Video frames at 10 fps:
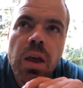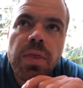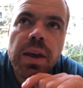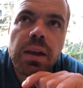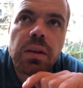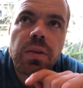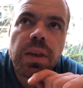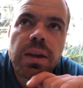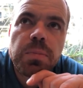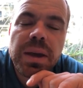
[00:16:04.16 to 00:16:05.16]

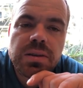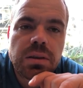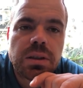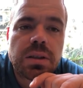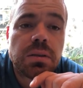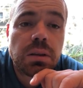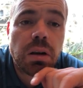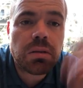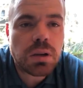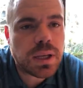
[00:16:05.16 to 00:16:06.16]
they basically, you
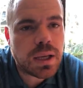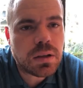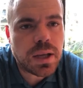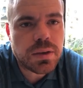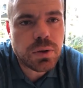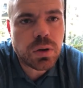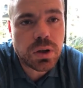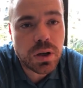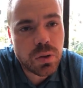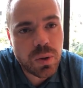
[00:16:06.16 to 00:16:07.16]
know, again, like if you're
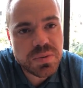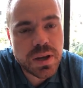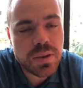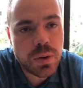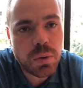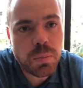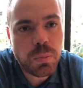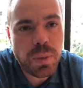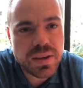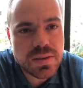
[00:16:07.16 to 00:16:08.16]
looking at the website, they were
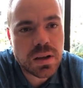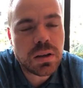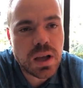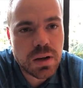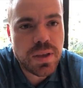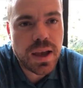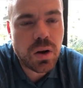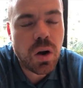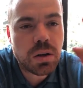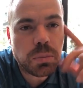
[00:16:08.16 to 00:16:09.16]
basing a lot of that
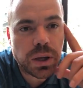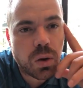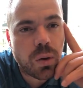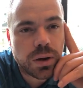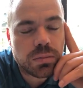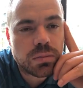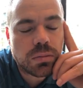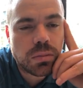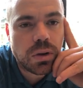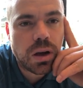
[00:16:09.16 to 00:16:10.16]
on Bitcoin
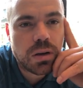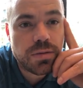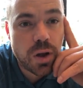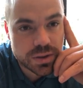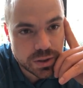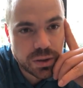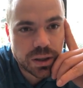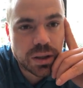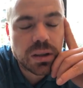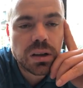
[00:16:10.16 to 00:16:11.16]

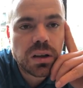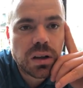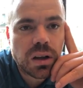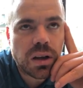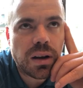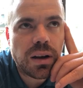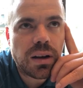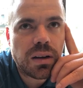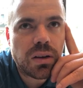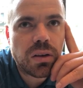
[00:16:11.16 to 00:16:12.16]
volatility.
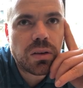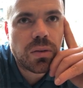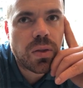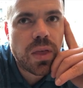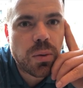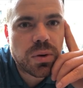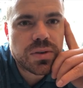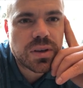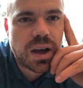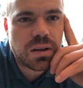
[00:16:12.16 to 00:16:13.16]
That
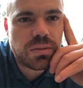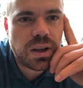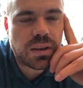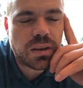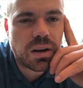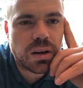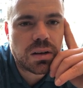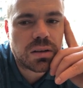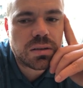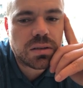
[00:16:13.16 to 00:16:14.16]
was kind of like their